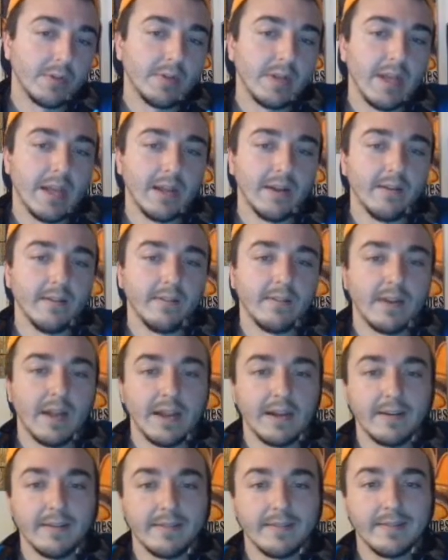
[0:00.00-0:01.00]
can
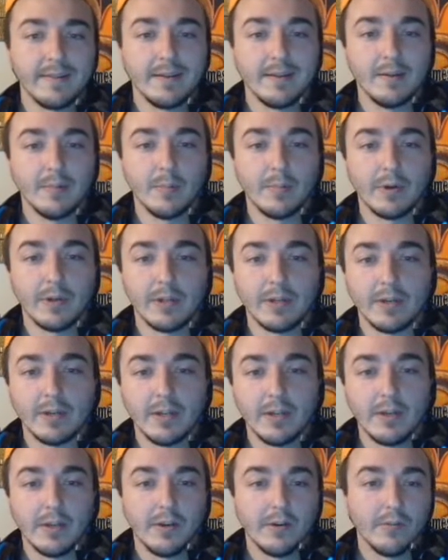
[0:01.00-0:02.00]
kind of stink, but
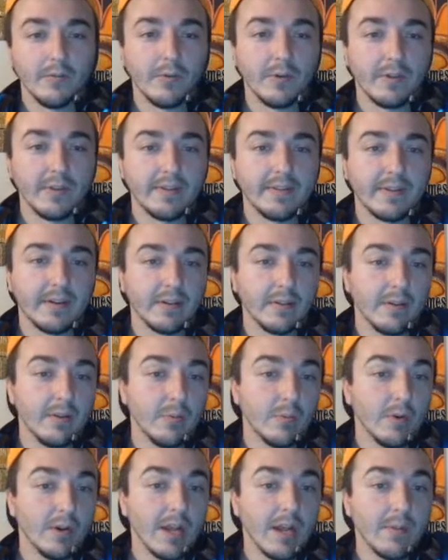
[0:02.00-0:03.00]
realistically
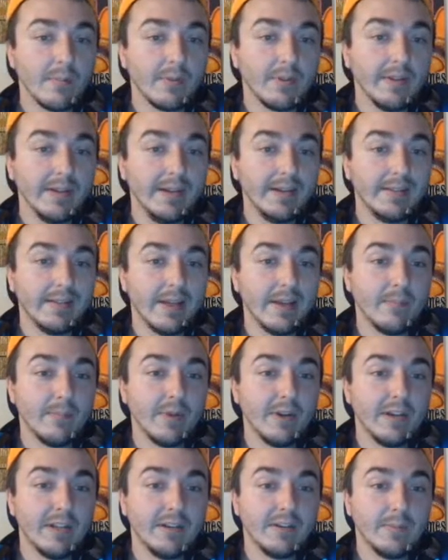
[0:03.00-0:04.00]
we're not playing that
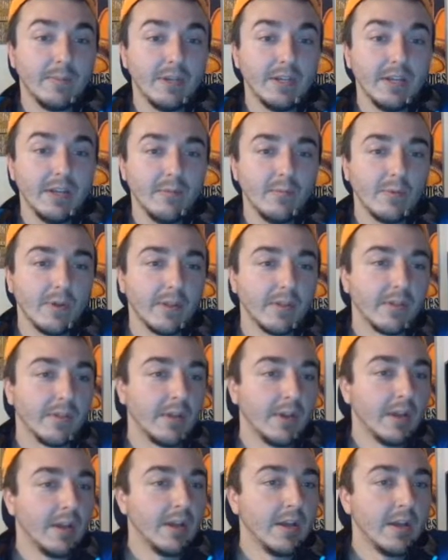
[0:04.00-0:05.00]
many to begin with.
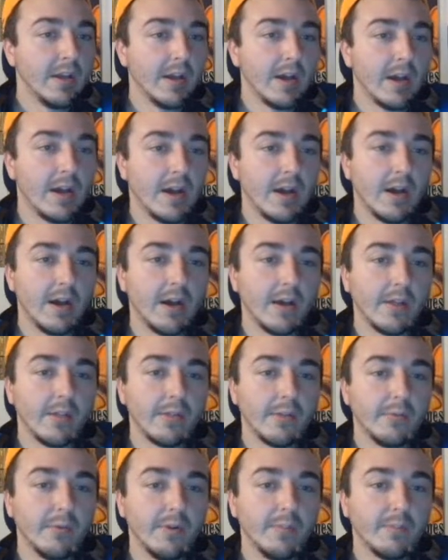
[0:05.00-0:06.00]

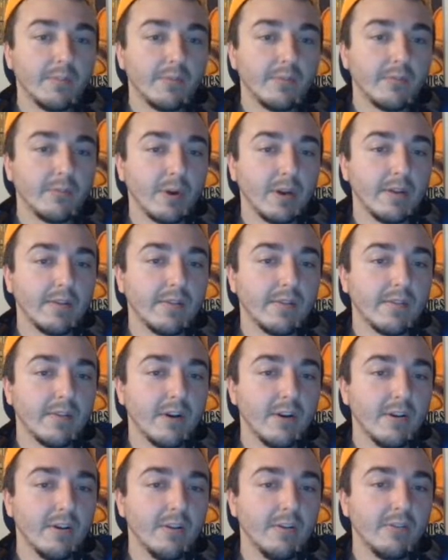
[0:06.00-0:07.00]
3 Spright
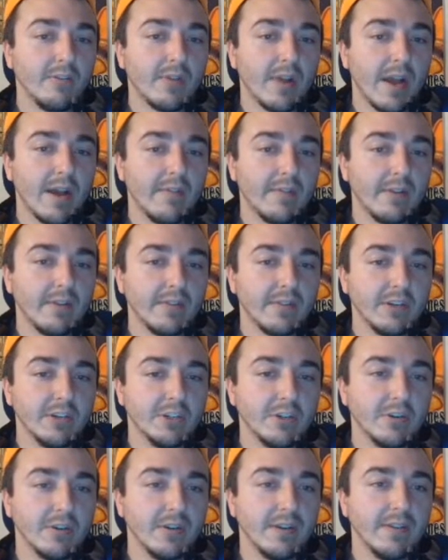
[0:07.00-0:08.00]
starters, obviously
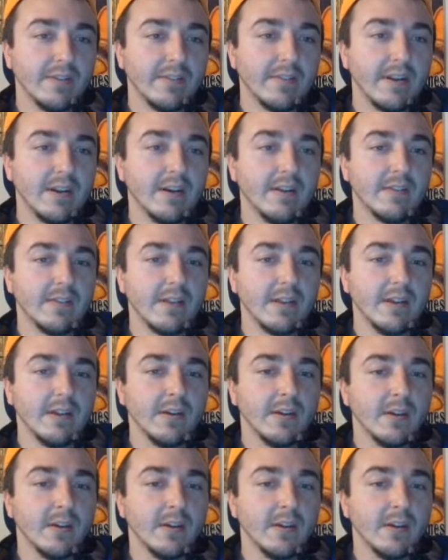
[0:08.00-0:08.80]
shouldn't need to say anything.